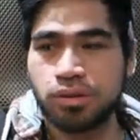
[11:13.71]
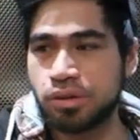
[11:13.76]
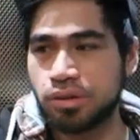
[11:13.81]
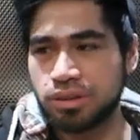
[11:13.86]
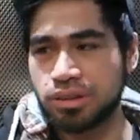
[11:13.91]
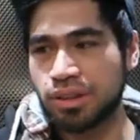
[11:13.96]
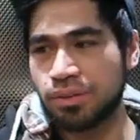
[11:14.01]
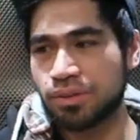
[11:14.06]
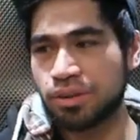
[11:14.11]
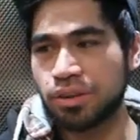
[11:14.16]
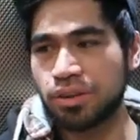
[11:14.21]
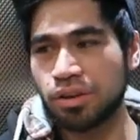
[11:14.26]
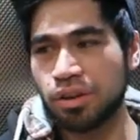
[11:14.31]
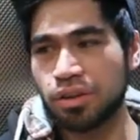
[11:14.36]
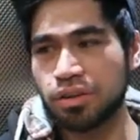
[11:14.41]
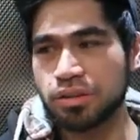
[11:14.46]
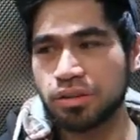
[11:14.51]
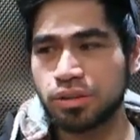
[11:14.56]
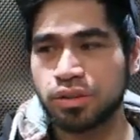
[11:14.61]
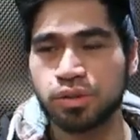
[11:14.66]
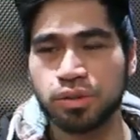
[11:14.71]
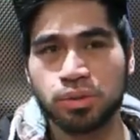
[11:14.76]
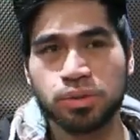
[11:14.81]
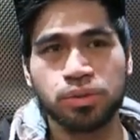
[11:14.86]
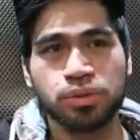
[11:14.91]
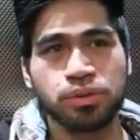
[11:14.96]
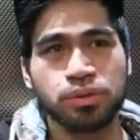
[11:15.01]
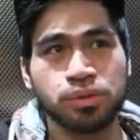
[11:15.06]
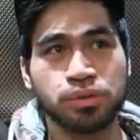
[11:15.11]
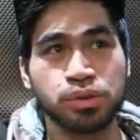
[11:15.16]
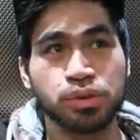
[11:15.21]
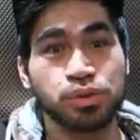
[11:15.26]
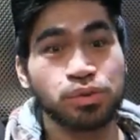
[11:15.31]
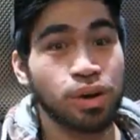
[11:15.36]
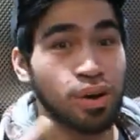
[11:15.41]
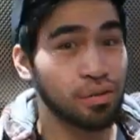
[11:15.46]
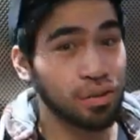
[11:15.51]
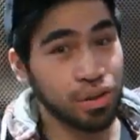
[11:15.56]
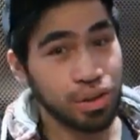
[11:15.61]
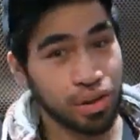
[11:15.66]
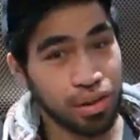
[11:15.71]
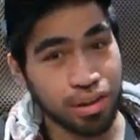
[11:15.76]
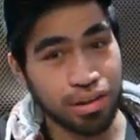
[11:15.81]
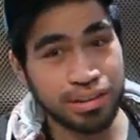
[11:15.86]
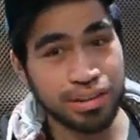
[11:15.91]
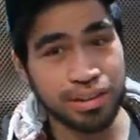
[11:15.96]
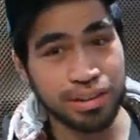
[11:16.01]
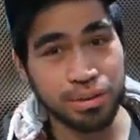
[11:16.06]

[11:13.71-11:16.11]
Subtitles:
or 7 o'clock to 12 o'clock.